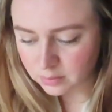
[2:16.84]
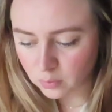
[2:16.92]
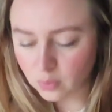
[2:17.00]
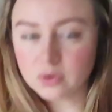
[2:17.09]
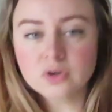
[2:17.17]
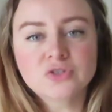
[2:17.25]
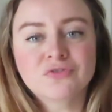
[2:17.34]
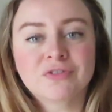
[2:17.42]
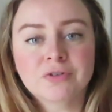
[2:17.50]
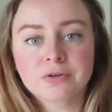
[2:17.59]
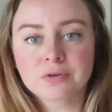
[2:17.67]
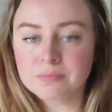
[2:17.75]
orders
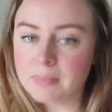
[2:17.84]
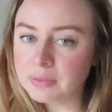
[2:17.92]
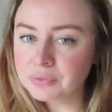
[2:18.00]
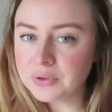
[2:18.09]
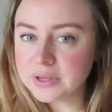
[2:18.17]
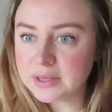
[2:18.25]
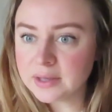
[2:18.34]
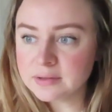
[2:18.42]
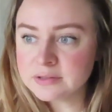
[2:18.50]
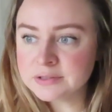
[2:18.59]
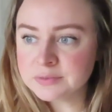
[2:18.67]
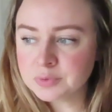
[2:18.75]
for monthly
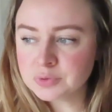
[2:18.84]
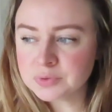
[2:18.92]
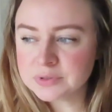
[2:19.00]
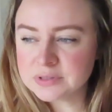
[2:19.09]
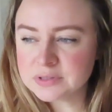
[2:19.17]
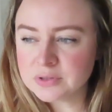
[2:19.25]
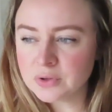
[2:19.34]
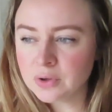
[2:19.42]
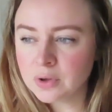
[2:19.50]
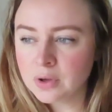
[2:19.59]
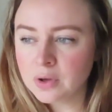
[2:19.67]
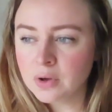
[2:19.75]
kits, which was
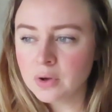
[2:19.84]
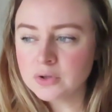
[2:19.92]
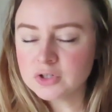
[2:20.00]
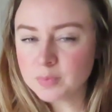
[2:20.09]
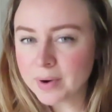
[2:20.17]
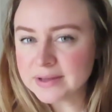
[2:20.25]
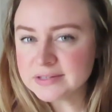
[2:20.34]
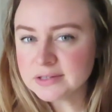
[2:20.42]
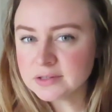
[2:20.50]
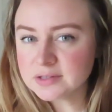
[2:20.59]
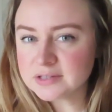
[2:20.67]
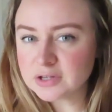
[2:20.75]

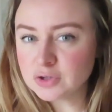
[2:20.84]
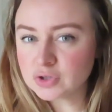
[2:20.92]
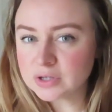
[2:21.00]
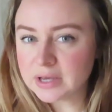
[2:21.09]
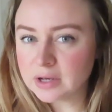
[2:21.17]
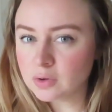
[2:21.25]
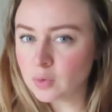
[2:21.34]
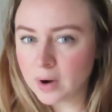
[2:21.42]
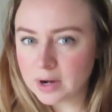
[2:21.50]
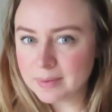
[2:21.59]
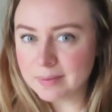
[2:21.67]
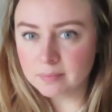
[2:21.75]
surprising because they usually get
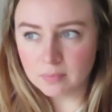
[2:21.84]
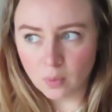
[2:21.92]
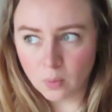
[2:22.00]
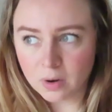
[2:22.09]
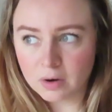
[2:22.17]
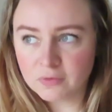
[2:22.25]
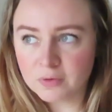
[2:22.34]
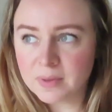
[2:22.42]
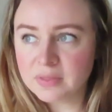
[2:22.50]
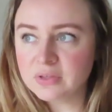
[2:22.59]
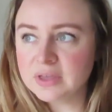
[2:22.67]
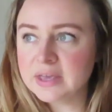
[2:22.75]
quite a bit more for
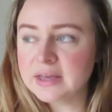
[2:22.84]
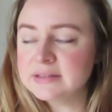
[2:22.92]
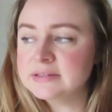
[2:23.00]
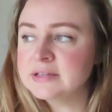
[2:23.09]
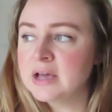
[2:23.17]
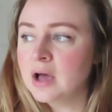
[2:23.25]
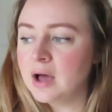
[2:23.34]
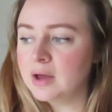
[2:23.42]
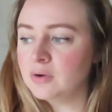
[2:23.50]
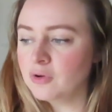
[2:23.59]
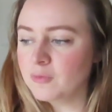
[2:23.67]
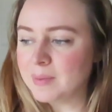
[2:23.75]
monthly kits. I
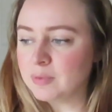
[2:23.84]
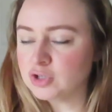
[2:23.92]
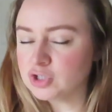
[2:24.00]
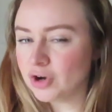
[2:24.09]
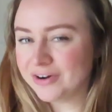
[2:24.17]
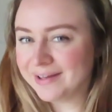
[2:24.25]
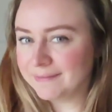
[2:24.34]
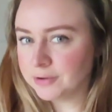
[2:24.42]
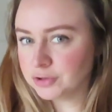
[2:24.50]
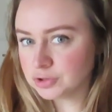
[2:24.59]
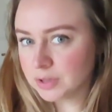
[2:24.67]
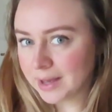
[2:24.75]
don't know if people just already have
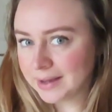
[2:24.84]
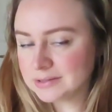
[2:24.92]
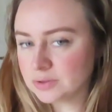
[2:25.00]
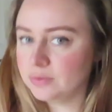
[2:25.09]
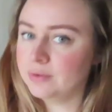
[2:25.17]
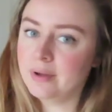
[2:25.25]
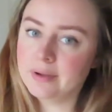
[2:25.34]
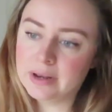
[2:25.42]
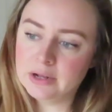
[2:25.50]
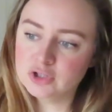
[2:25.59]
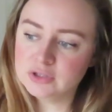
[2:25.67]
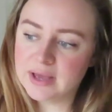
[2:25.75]
their Julys or they're not
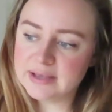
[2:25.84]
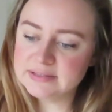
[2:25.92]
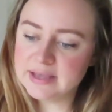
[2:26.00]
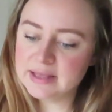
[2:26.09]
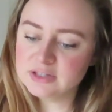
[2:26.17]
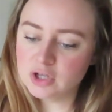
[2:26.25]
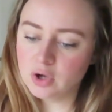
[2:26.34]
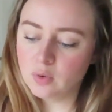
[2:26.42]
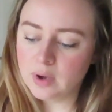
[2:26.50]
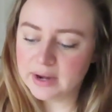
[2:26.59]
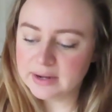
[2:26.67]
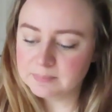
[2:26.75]
getting Julys yet,
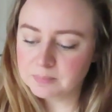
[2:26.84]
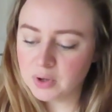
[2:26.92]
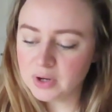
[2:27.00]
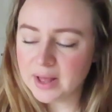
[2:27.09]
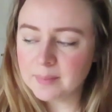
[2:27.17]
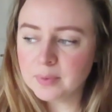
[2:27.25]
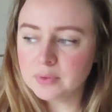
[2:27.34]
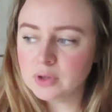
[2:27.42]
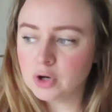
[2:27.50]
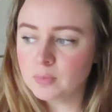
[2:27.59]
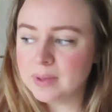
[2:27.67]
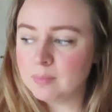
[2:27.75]
so I put up a
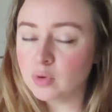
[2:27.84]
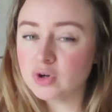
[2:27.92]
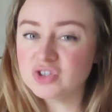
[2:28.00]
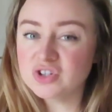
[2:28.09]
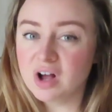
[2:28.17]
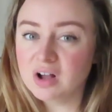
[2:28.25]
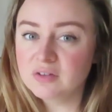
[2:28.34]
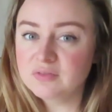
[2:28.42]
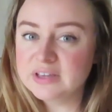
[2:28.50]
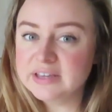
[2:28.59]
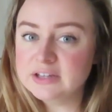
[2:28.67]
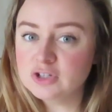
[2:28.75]
little bit more stock of
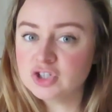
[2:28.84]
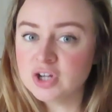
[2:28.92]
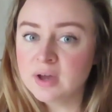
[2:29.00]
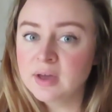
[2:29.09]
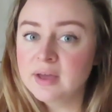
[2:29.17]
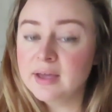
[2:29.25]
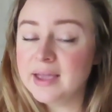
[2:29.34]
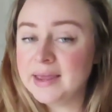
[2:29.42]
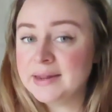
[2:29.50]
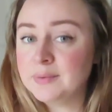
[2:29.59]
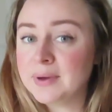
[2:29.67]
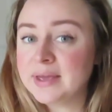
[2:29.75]
each
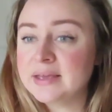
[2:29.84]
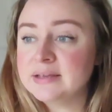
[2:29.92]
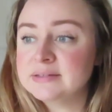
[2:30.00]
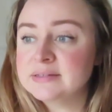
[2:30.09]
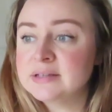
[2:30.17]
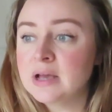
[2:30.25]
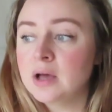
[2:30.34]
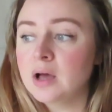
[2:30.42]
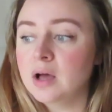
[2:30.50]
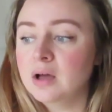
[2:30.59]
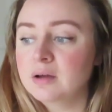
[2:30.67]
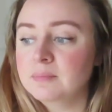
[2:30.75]
anyways.
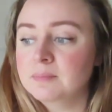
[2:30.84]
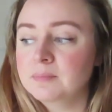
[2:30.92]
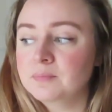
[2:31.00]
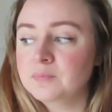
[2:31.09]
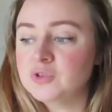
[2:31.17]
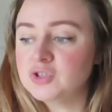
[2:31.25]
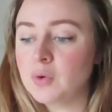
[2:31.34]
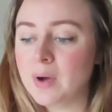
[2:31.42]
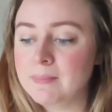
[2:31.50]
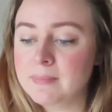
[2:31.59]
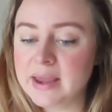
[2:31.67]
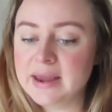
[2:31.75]
So
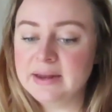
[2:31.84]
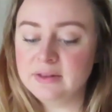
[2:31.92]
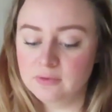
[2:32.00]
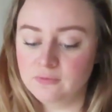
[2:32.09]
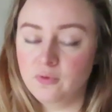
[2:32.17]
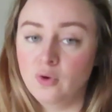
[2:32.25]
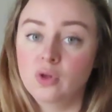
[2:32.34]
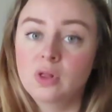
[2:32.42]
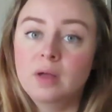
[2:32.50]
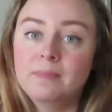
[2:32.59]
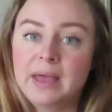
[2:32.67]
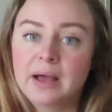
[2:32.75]
I made the
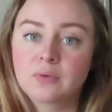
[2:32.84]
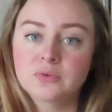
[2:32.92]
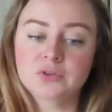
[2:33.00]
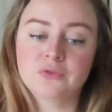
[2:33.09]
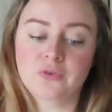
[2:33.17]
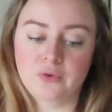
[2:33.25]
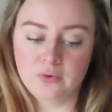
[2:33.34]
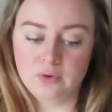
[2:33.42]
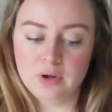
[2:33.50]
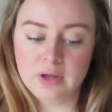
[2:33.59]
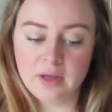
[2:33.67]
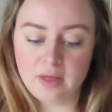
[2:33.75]
full amount
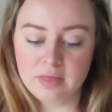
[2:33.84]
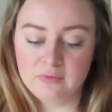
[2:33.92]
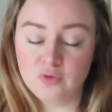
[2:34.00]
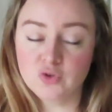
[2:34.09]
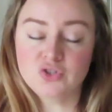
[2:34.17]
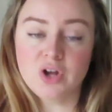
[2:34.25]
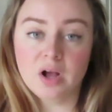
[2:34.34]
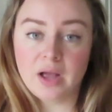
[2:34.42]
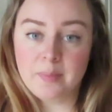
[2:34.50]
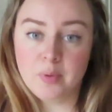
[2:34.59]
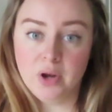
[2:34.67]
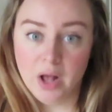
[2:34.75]
for the full stock
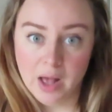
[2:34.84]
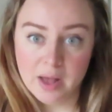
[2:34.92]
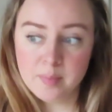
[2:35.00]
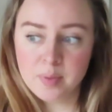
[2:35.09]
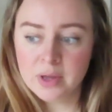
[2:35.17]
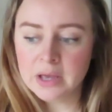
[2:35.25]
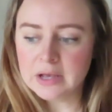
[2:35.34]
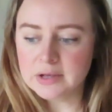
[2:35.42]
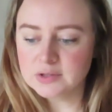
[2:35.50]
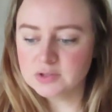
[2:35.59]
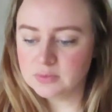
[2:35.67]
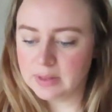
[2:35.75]
I put up,
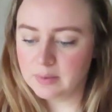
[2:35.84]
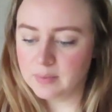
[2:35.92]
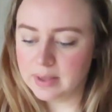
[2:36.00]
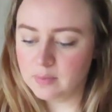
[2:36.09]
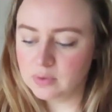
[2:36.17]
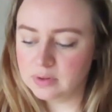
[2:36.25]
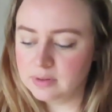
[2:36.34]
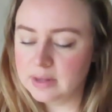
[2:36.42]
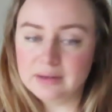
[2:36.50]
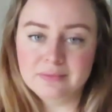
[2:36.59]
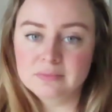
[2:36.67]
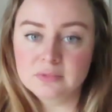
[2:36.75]
so that way
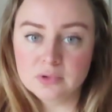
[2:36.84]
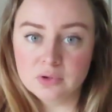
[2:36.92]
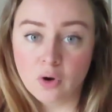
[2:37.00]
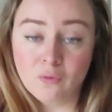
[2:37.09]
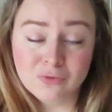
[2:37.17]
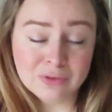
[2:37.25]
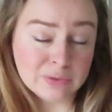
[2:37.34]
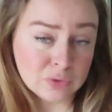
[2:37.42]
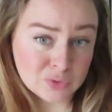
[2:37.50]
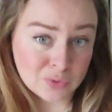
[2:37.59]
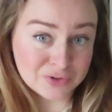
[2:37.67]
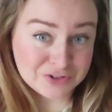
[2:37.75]
when hopefully
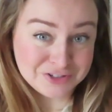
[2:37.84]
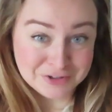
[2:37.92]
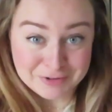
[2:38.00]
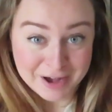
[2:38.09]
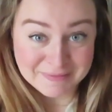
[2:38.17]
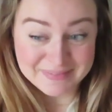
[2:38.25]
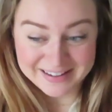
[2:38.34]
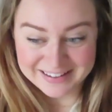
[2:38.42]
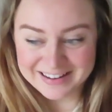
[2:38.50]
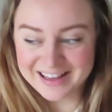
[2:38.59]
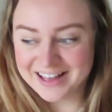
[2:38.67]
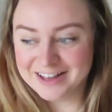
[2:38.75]
those orders do come
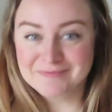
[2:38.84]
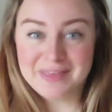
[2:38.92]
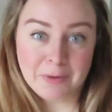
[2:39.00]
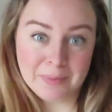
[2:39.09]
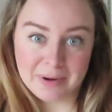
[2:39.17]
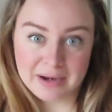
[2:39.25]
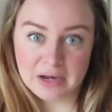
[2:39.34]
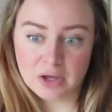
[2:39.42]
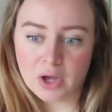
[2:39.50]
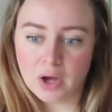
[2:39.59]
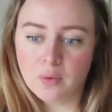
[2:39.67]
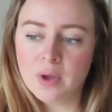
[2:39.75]
in, they'll be ready to
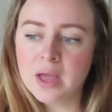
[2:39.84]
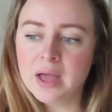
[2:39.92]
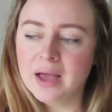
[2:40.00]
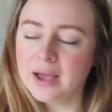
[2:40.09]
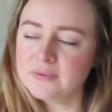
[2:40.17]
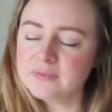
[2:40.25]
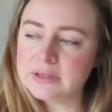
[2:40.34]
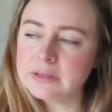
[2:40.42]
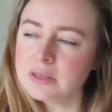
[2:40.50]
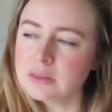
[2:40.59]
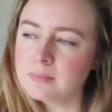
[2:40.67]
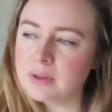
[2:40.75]
go. I feel
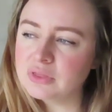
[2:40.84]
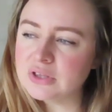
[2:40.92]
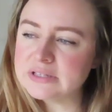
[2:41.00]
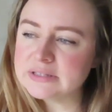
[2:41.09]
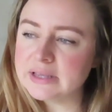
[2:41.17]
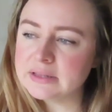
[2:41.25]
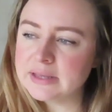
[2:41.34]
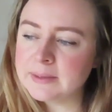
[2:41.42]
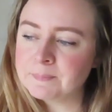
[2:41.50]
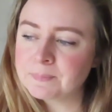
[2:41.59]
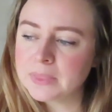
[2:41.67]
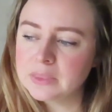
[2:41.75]
like the monthlies
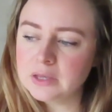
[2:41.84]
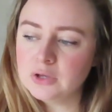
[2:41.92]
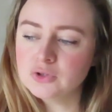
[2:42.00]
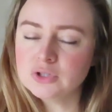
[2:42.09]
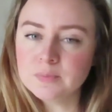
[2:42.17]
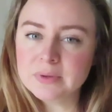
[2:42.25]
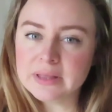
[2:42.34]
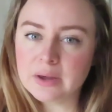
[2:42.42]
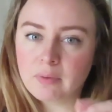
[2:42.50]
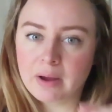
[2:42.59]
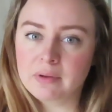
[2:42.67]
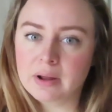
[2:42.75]
lately, they used to be like
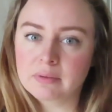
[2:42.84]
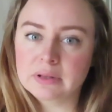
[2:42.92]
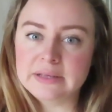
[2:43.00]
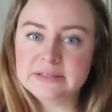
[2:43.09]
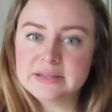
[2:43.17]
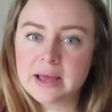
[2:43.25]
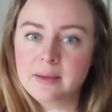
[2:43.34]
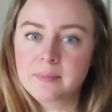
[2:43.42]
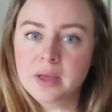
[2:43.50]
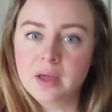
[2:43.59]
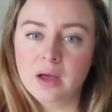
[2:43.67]
right when I released them